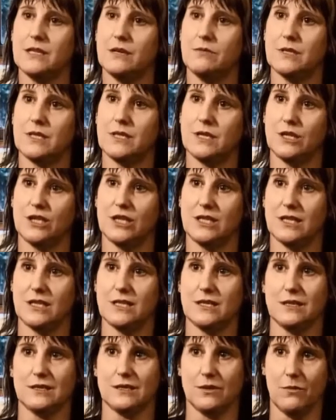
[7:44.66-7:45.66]
it was such a
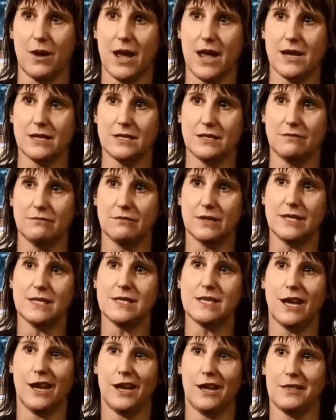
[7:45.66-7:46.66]
distance away, I didn't
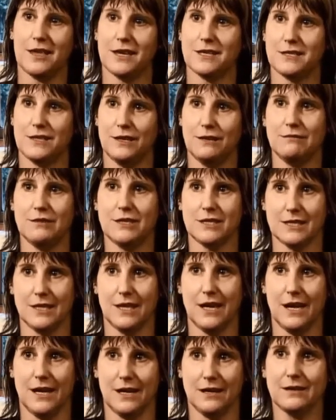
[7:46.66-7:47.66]
really take it that
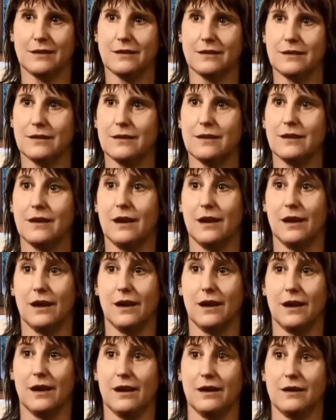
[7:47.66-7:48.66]
seriously.
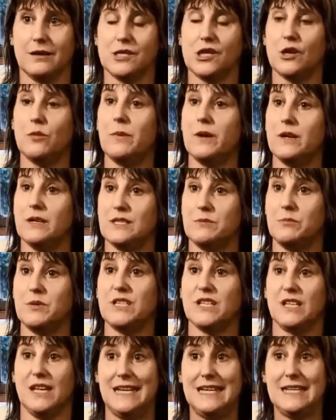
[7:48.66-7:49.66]
I told my
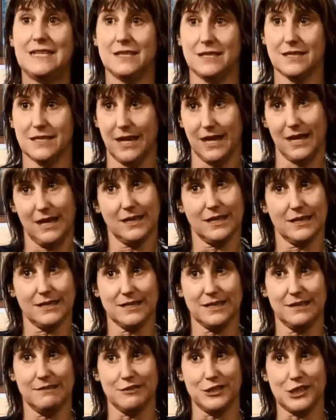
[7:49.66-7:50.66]
husband and he didn't take it that
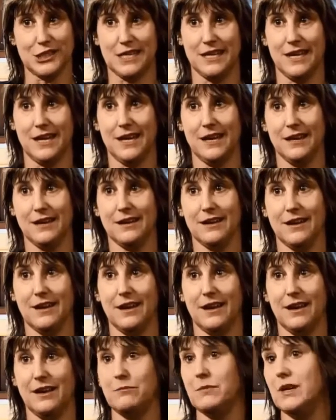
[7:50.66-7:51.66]
seriously,
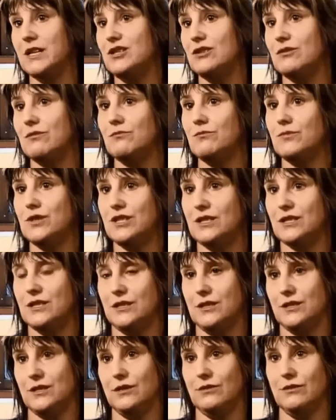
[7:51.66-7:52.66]
and my children were just
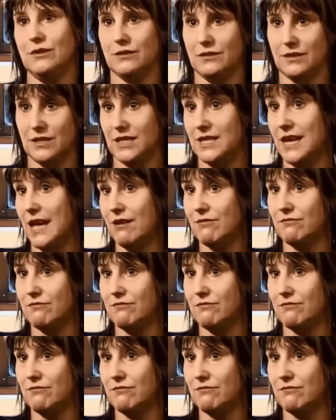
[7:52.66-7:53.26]
too young to tell,